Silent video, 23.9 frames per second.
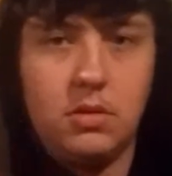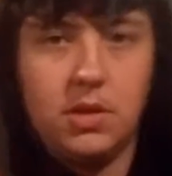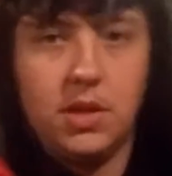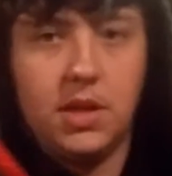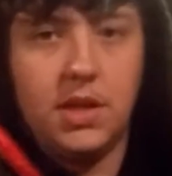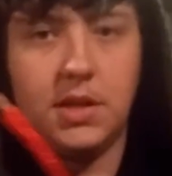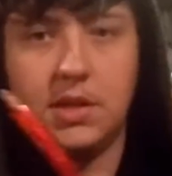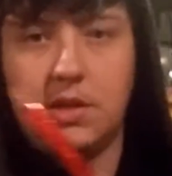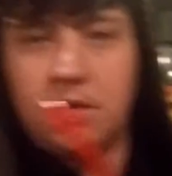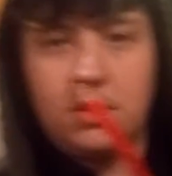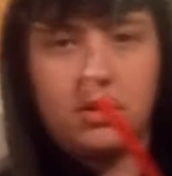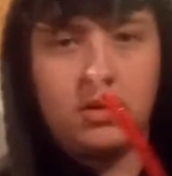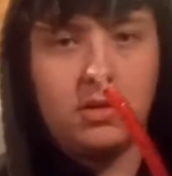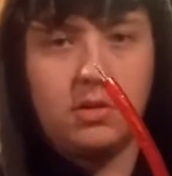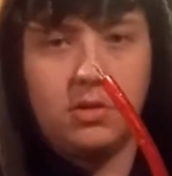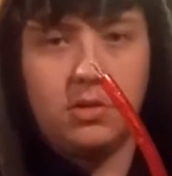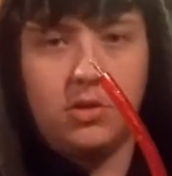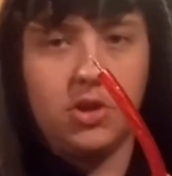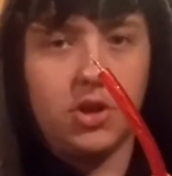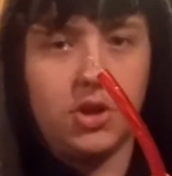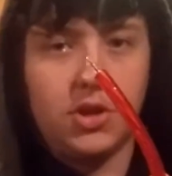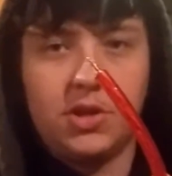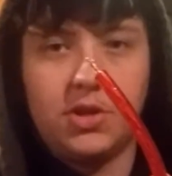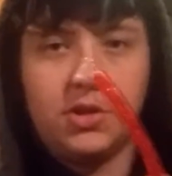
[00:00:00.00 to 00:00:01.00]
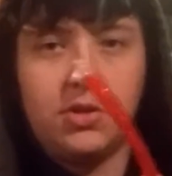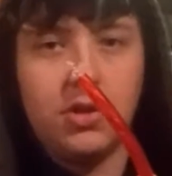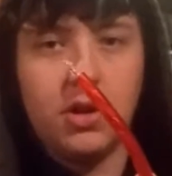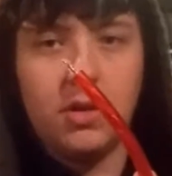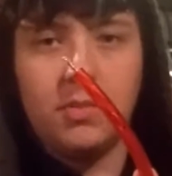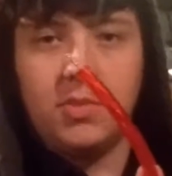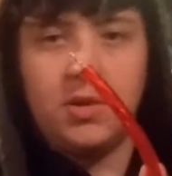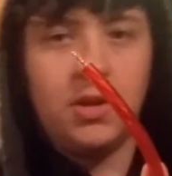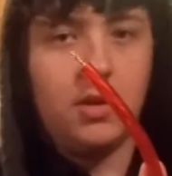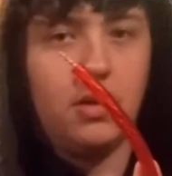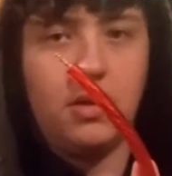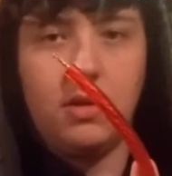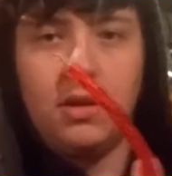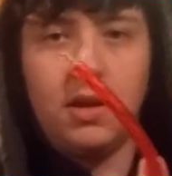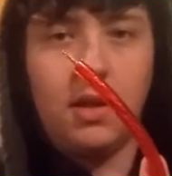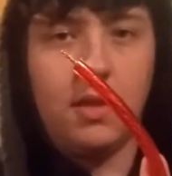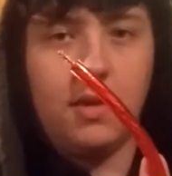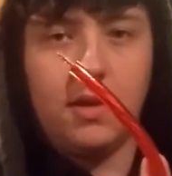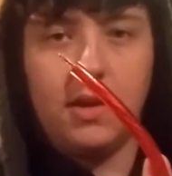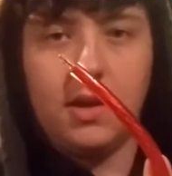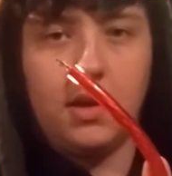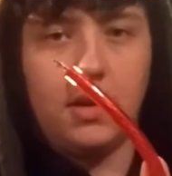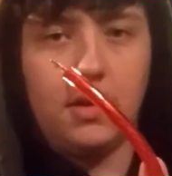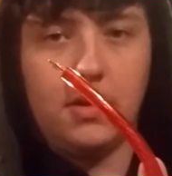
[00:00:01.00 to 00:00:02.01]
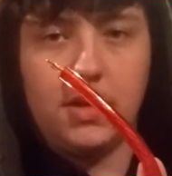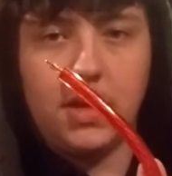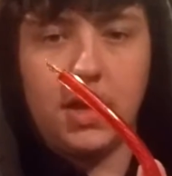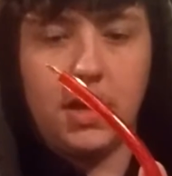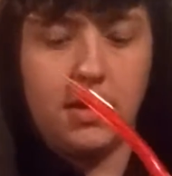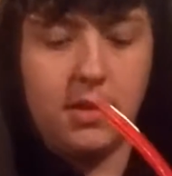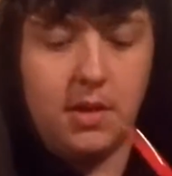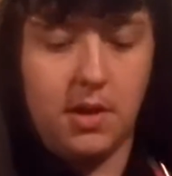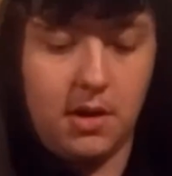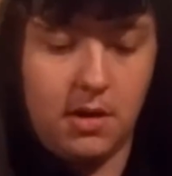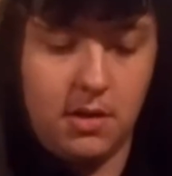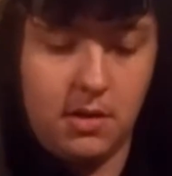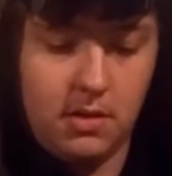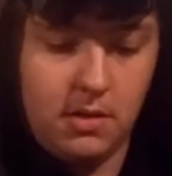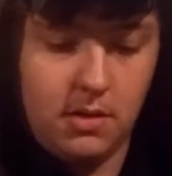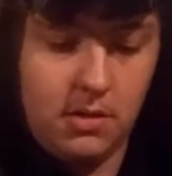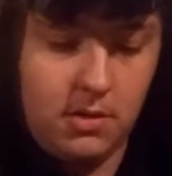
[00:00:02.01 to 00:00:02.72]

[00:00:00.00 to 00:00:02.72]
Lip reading: This just stripped, nothing else on there.